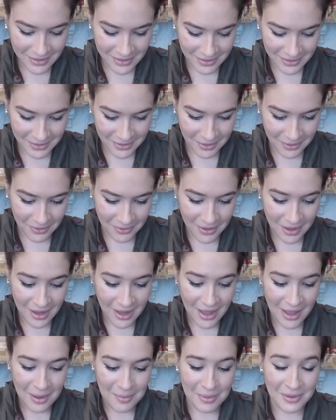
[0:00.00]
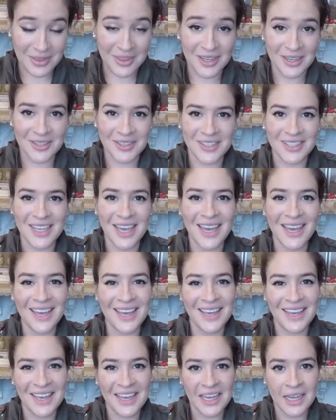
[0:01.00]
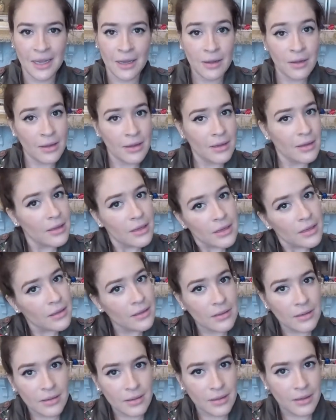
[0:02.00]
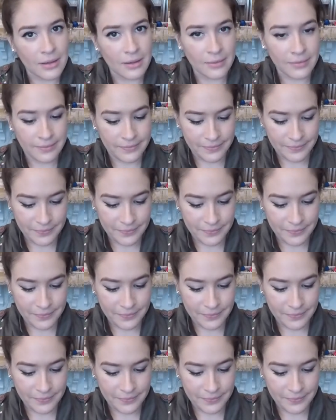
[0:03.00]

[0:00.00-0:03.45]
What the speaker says: So, but there's, you know,